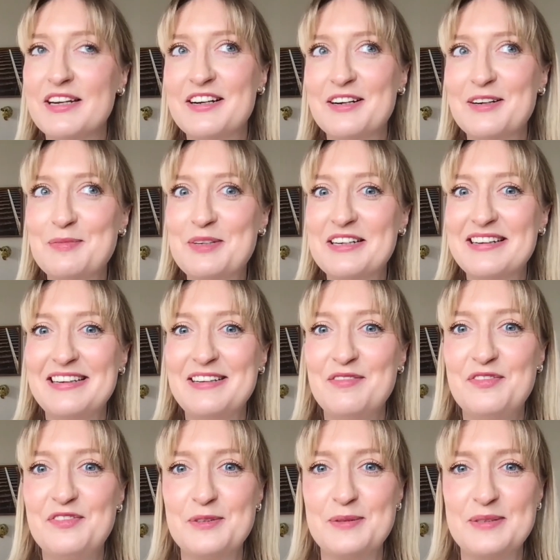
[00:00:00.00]
go and work in
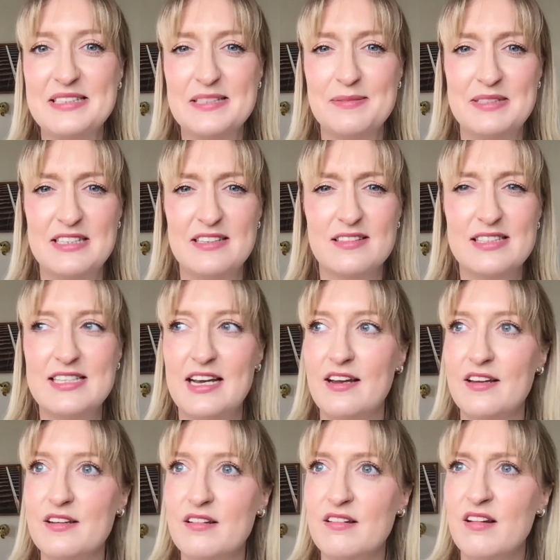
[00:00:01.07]
influencer marketing.
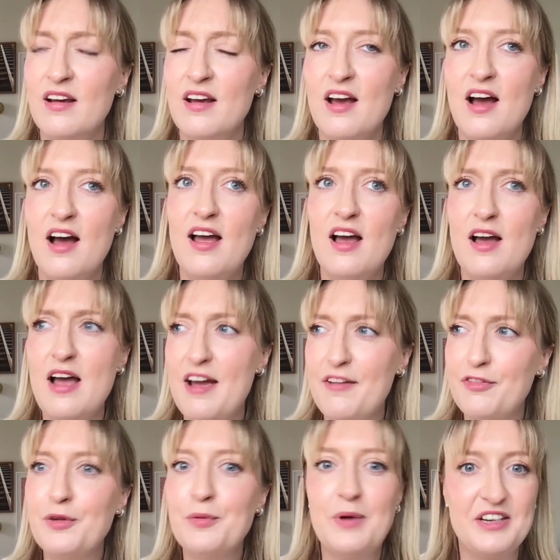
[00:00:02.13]
And
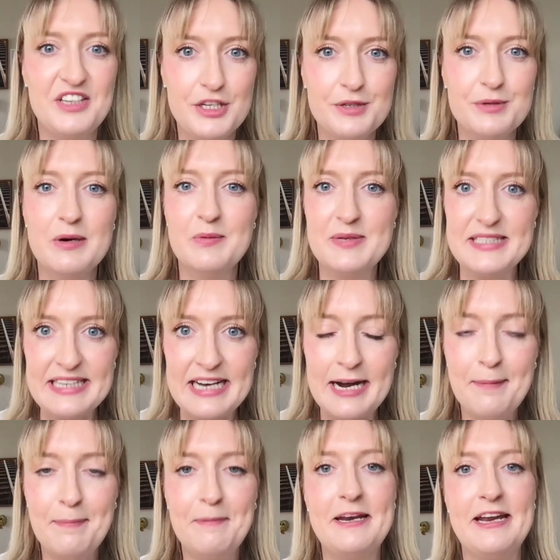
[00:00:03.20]
everyone knew it was
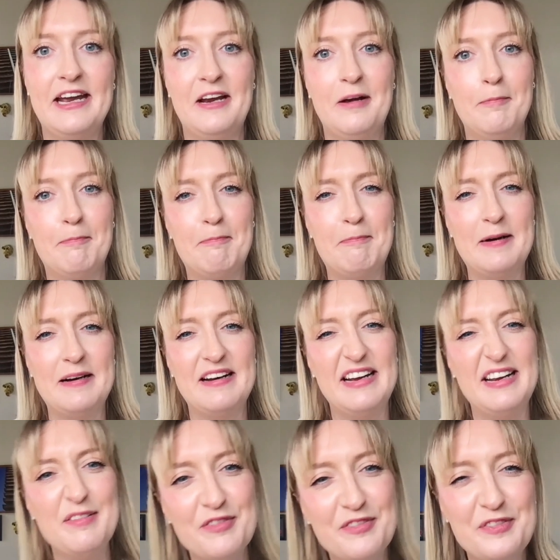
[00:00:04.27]
happening. But
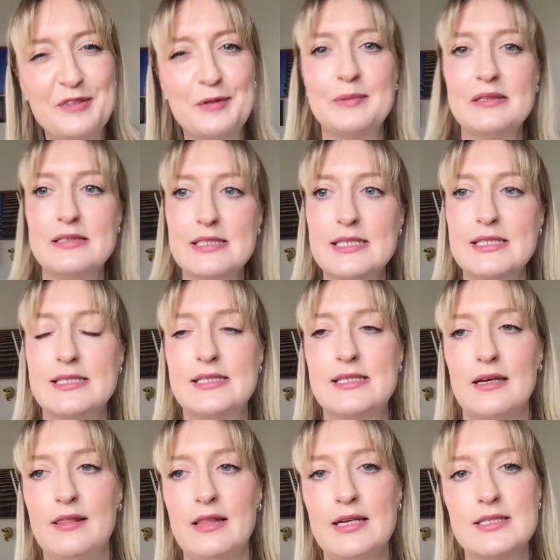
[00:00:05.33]
influencers, I
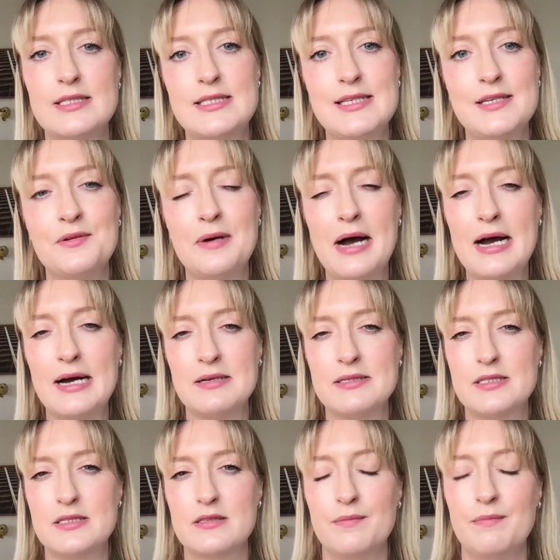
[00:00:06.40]
think, still
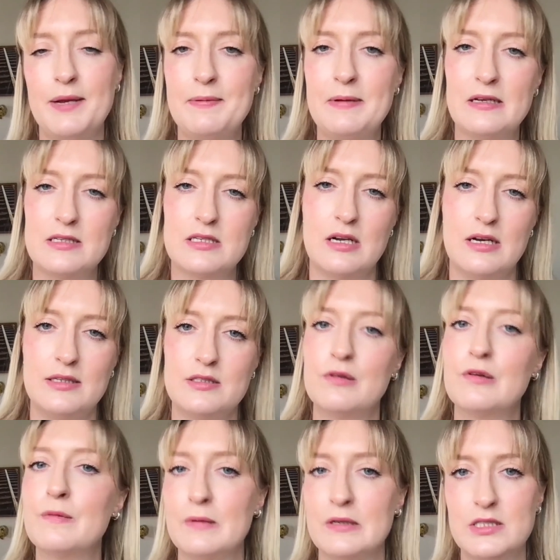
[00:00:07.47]
has maybe a slight
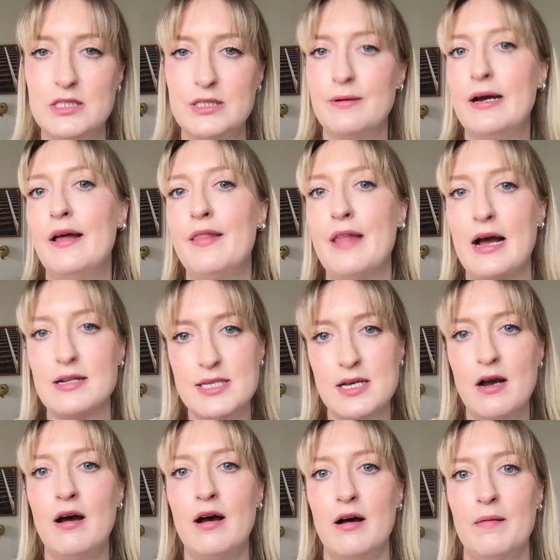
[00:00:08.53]
dogma to it, that
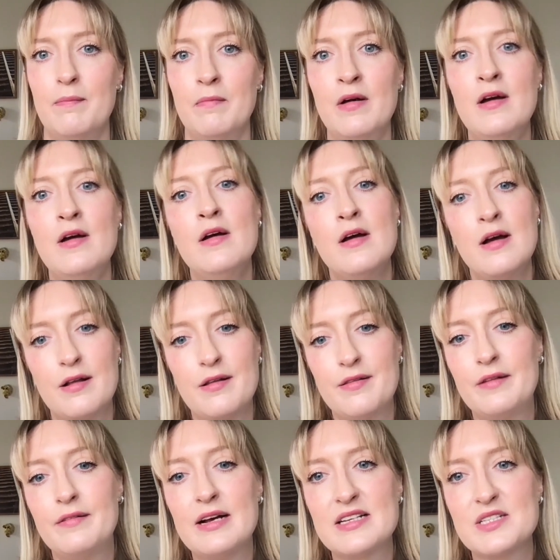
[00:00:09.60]
term. I
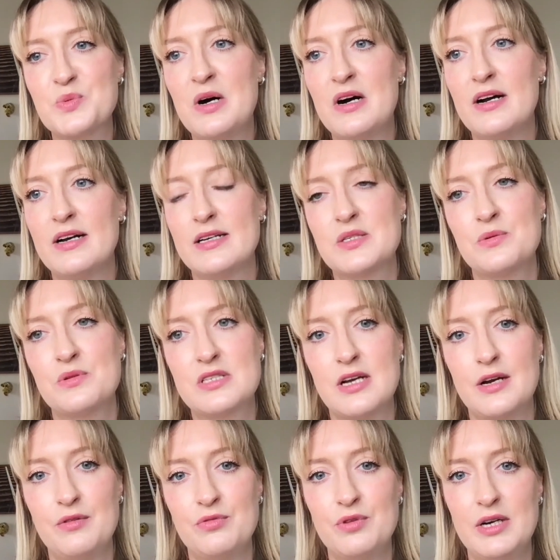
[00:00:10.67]
think that's why it's
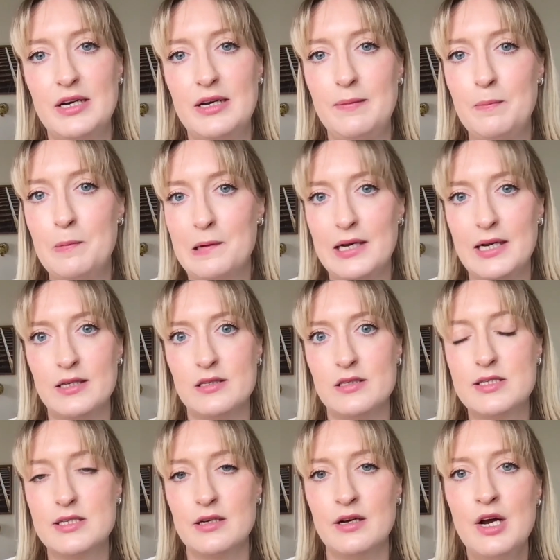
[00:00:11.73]
also really brilliant
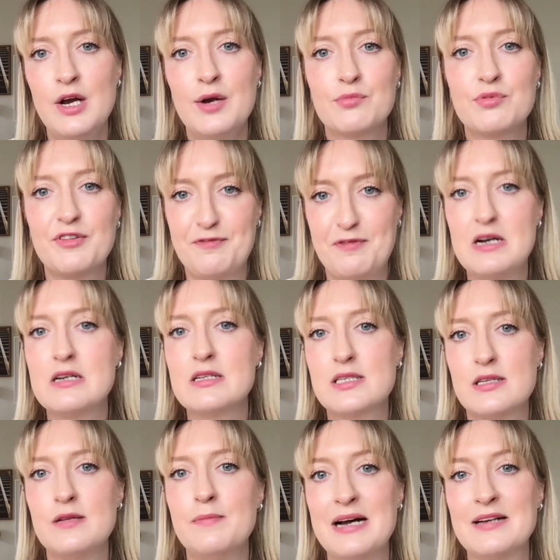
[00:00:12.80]
to refer
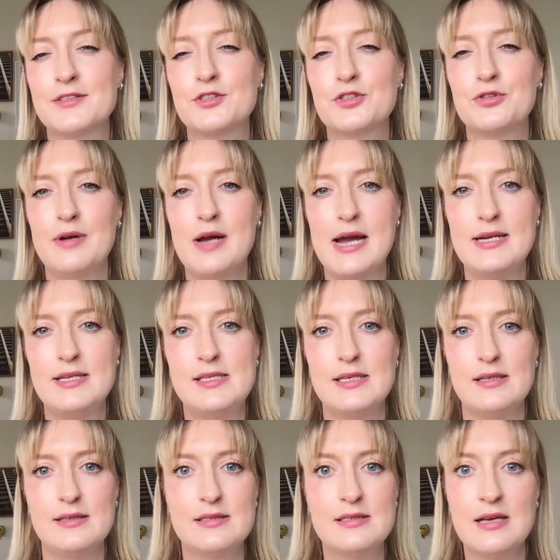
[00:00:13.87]
to them as
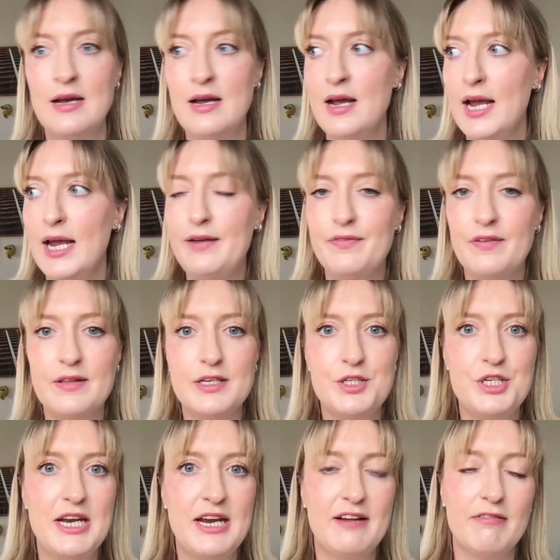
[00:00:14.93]
creators. Even
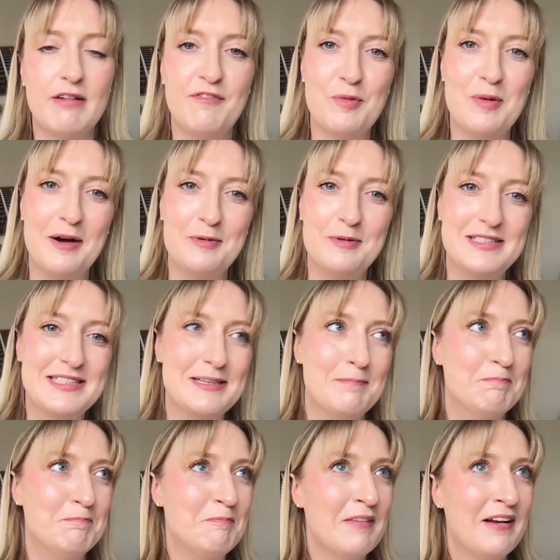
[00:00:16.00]
this year, I've worked with
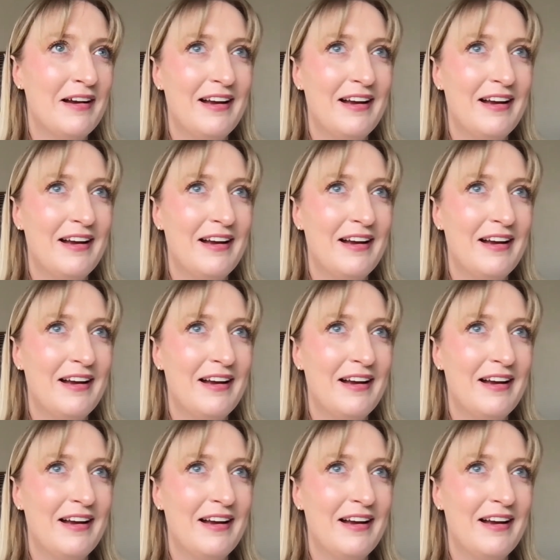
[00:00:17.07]
some,